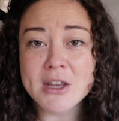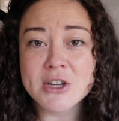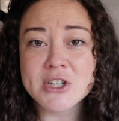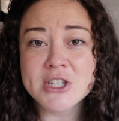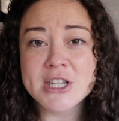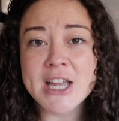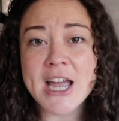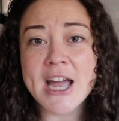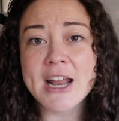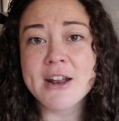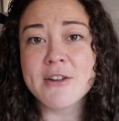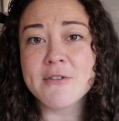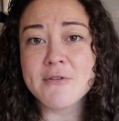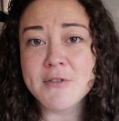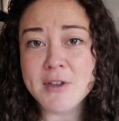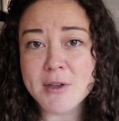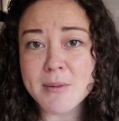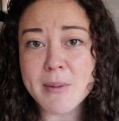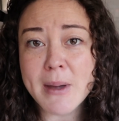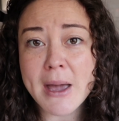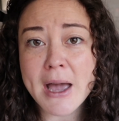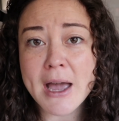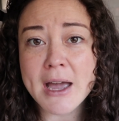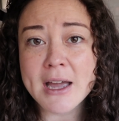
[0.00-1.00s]
she had a
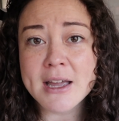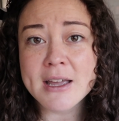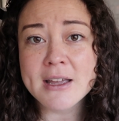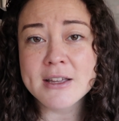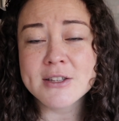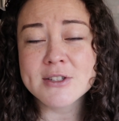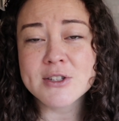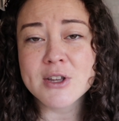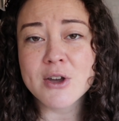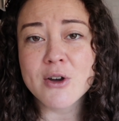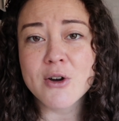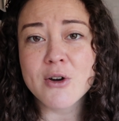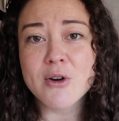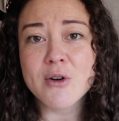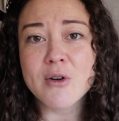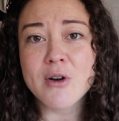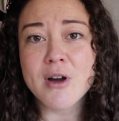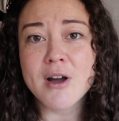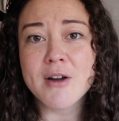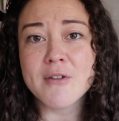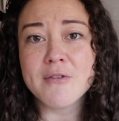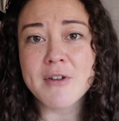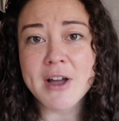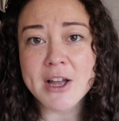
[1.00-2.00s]
VBAC, so
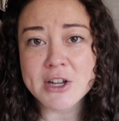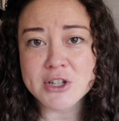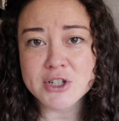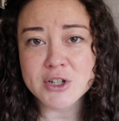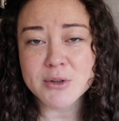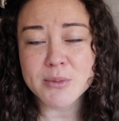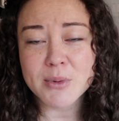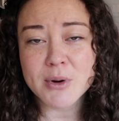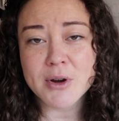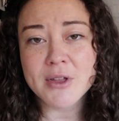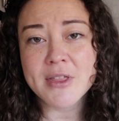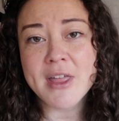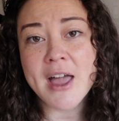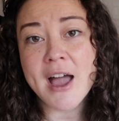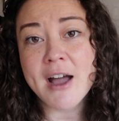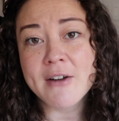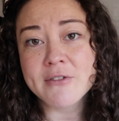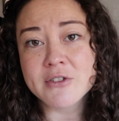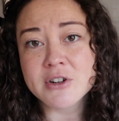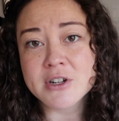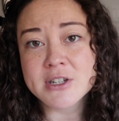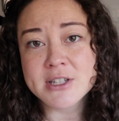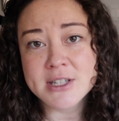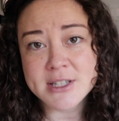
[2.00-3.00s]
a vaginal birth
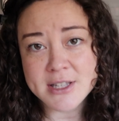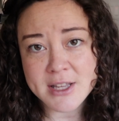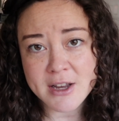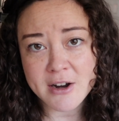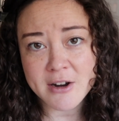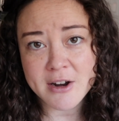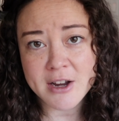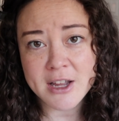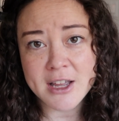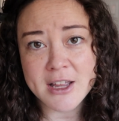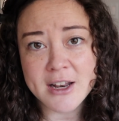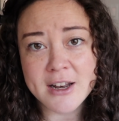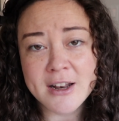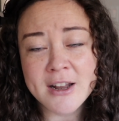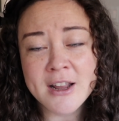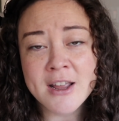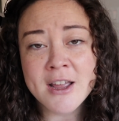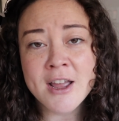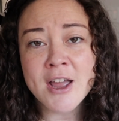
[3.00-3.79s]
after a cesarean.